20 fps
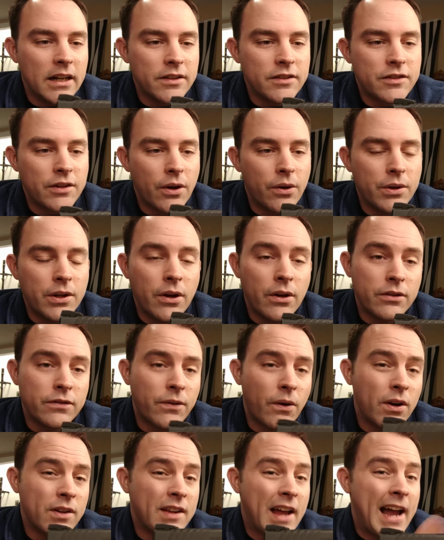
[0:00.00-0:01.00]
So as
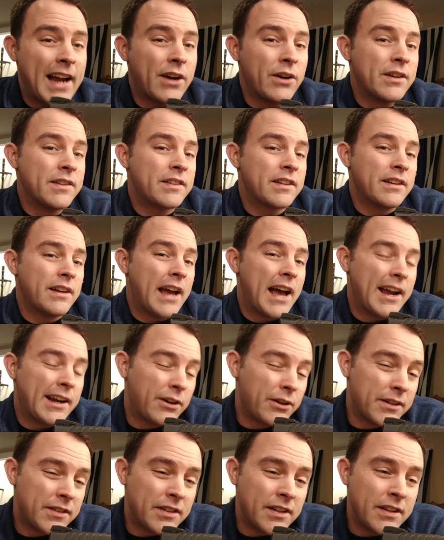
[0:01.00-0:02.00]
far as
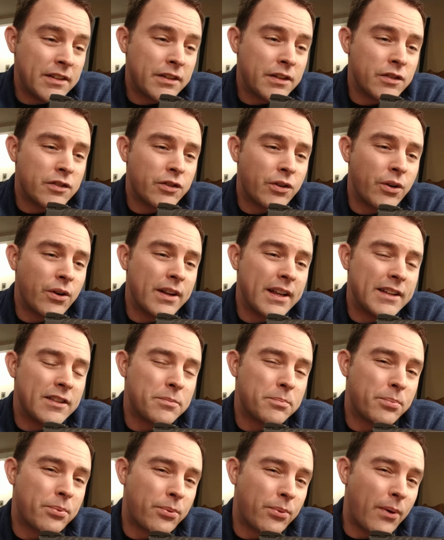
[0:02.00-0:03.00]
accuracy is concerned,
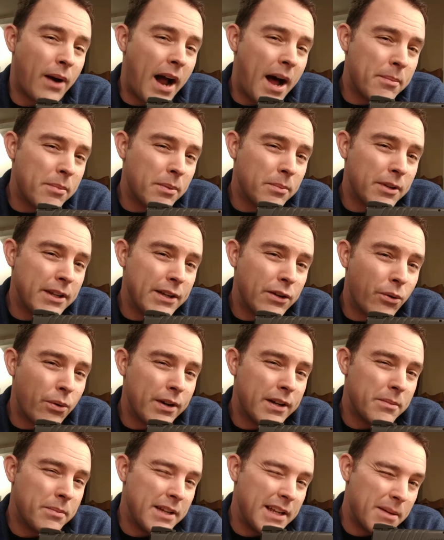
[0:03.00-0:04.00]
it's probably
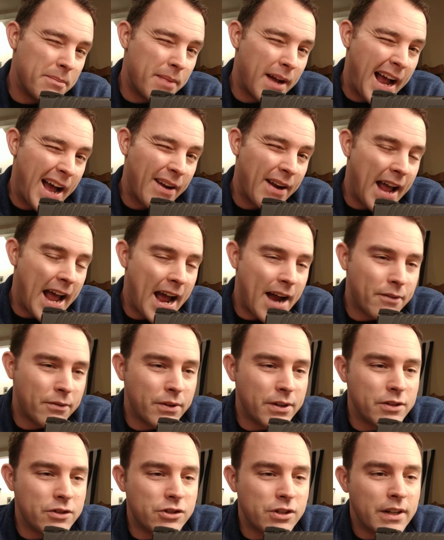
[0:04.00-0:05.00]
going to be about
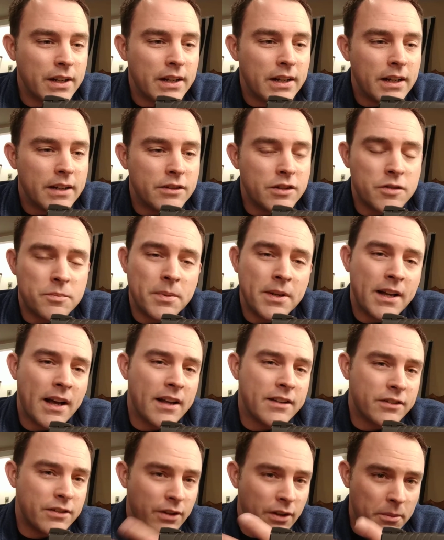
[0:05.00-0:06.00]
average, just
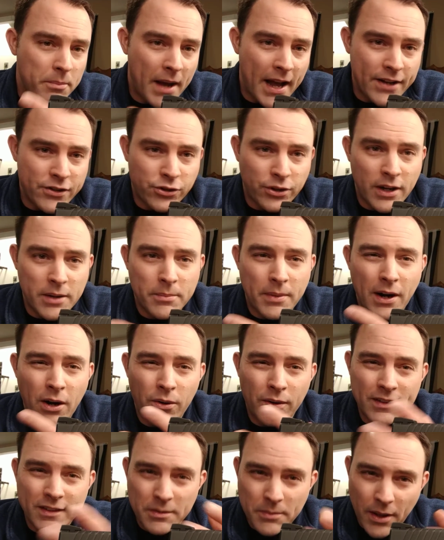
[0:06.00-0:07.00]
because the match grade
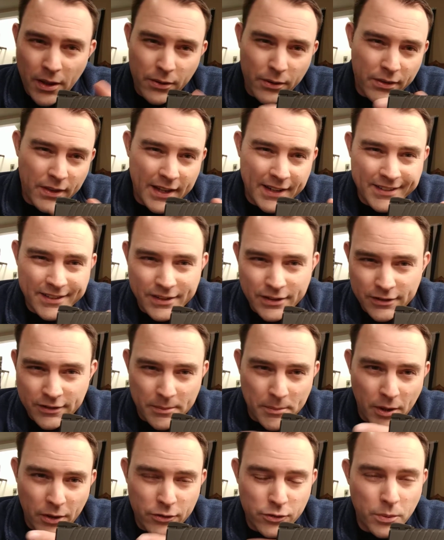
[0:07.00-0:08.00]
barrel and some other things,
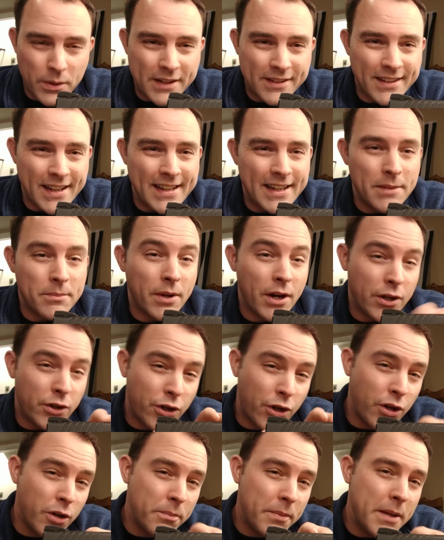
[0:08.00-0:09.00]
some other tweaks they did. But it
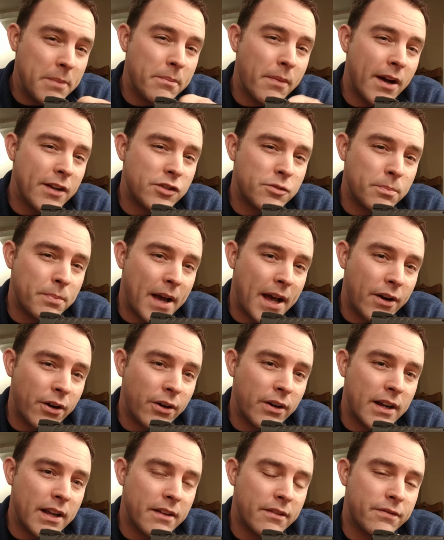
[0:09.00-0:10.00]
could be much
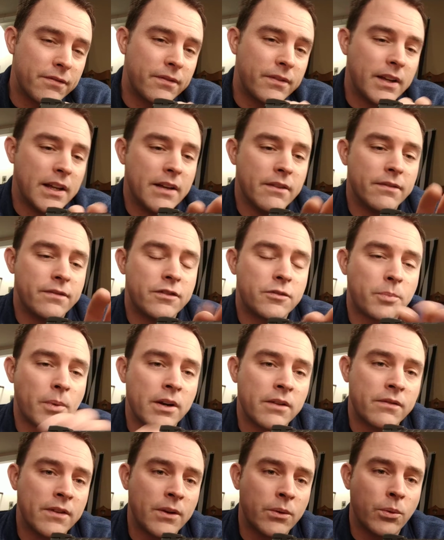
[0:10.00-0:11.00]
better if
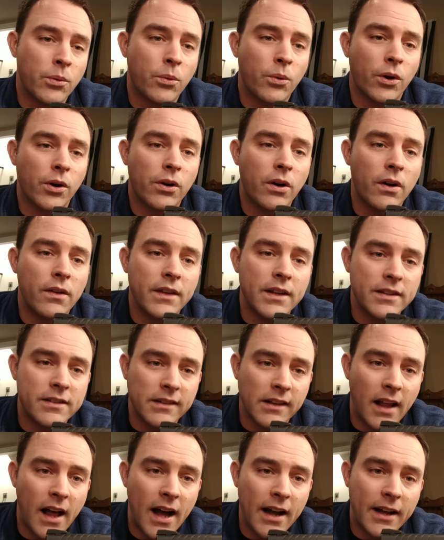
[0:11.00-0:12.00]
Springfield would work on this
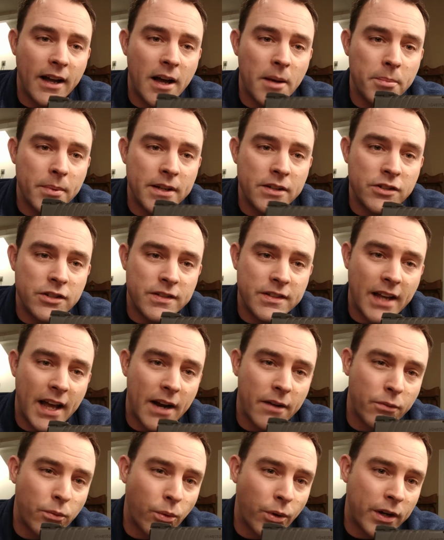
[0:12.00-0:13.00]
lockup and just
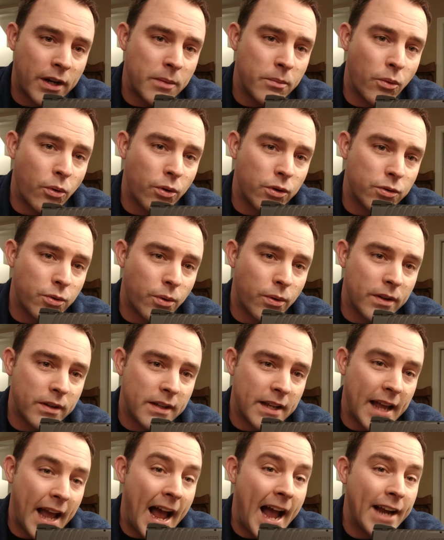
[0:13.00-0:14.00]
kind of working more toward
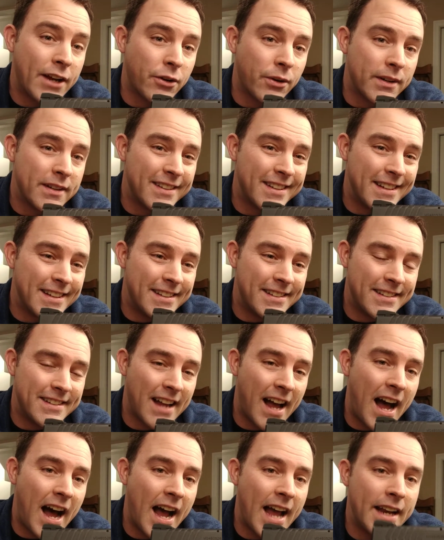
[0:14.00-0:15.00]
the accuracy
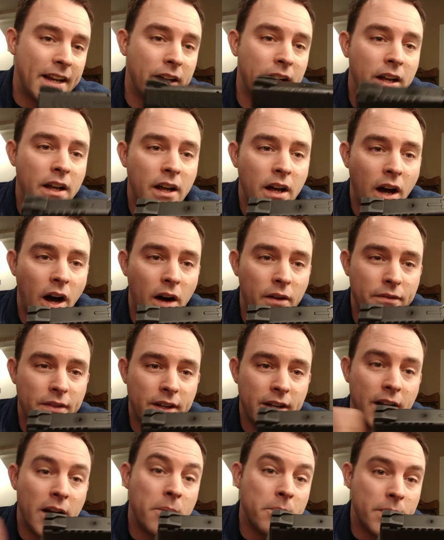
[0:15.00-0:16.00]
side of the
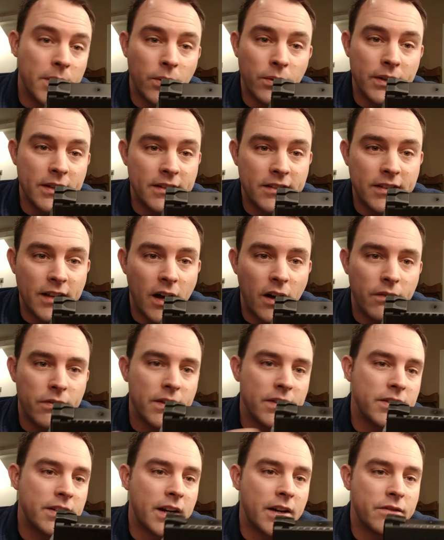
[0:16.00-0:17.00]
gun build itself,
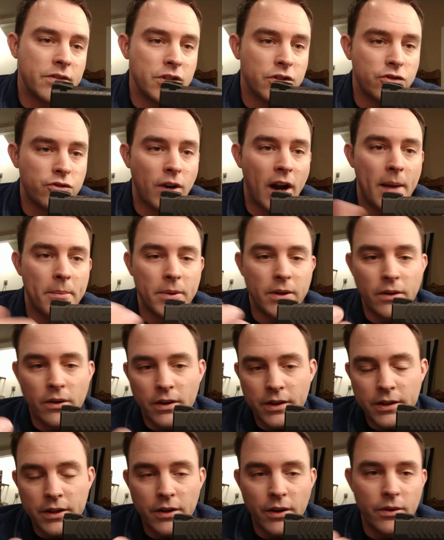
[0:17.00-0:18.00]
instead of just strapping
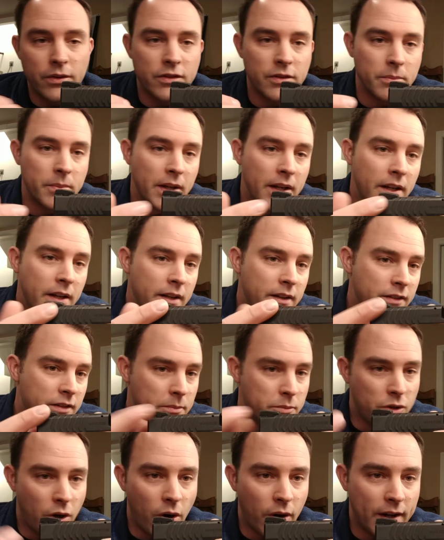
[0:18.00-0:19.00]
on
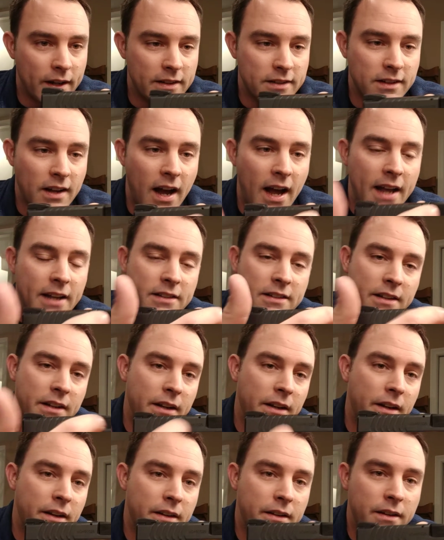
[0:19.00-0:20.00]
some target sights and
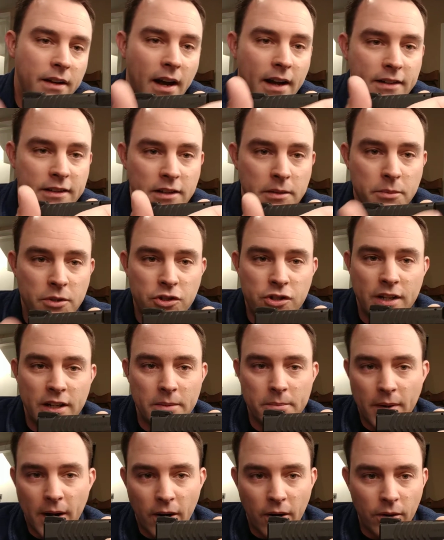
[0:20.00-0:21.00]
a nicely
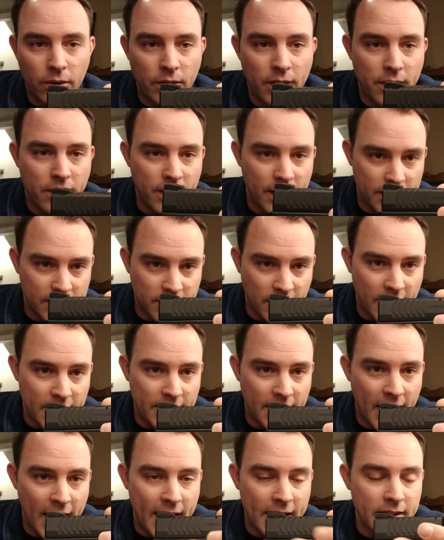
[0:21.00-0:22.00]
machined barrel and things like
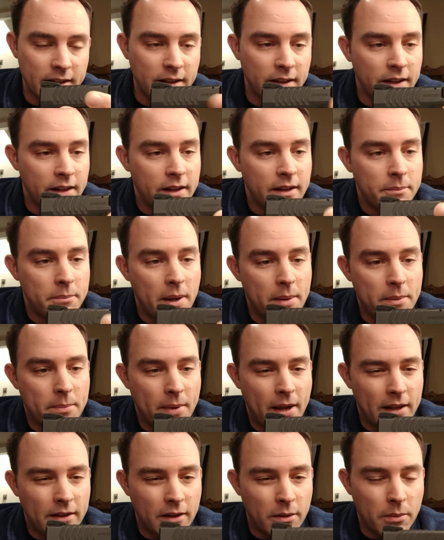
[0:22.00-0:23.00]
that, and maybe
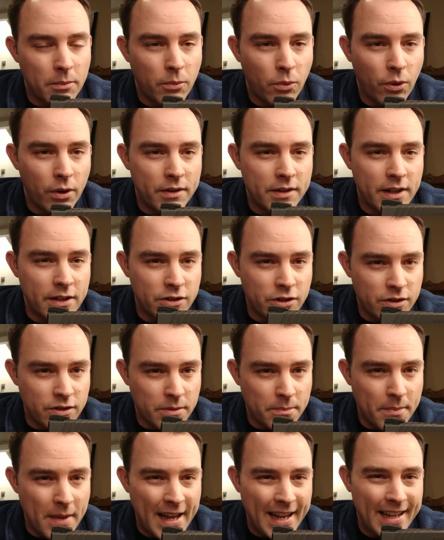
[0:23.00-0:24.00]
pay a little bit more attention
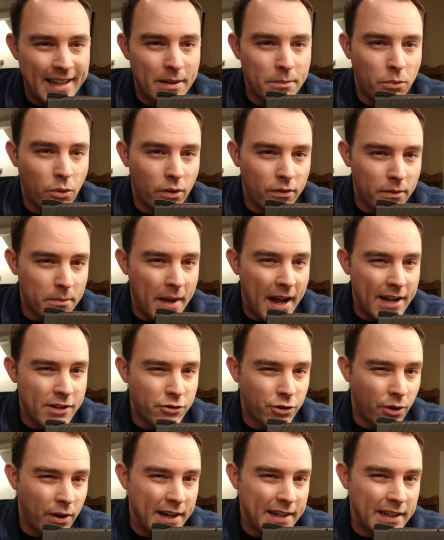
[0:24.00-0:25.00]
to making it more of a
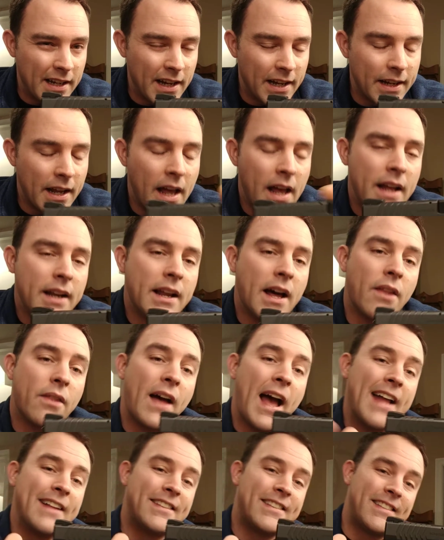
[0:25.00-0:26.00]
match grade gun. Now
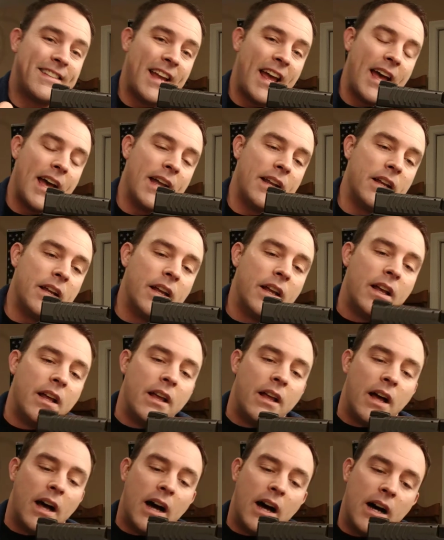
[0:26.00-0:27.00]
that said,
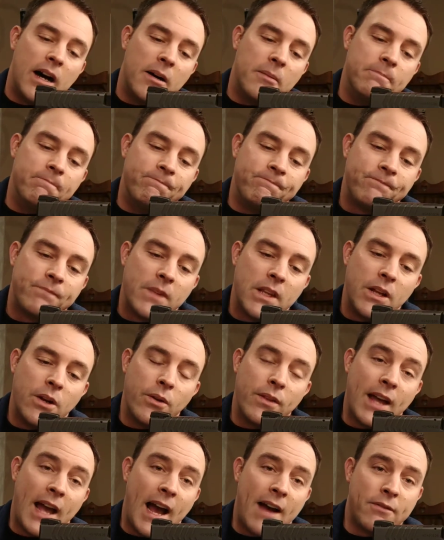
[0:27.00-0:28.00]

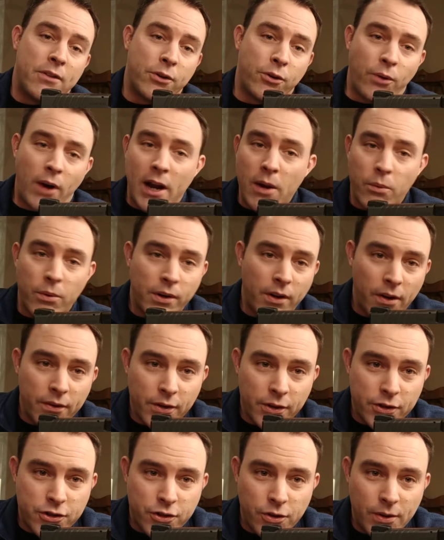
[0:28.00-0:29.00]
they have the great one on
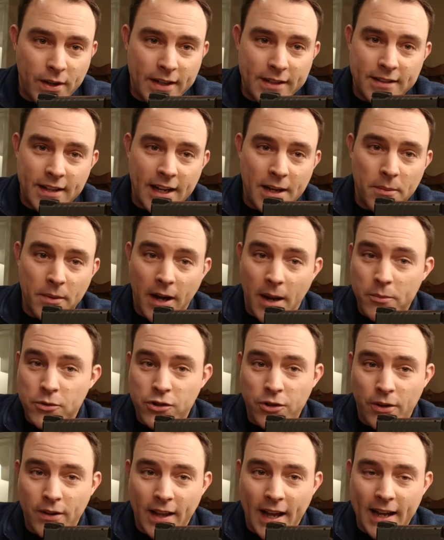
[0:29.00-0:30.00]
their shooting team, and I'm
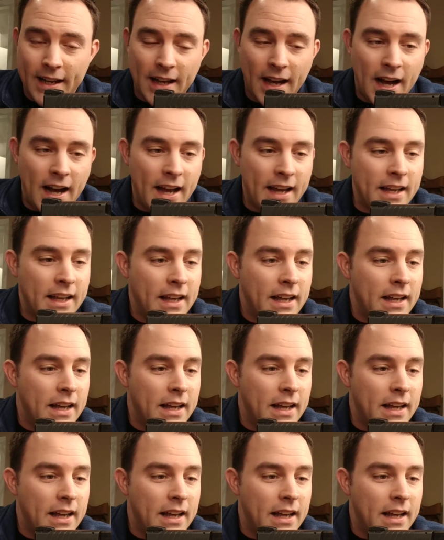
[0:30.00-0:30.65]
sure that guy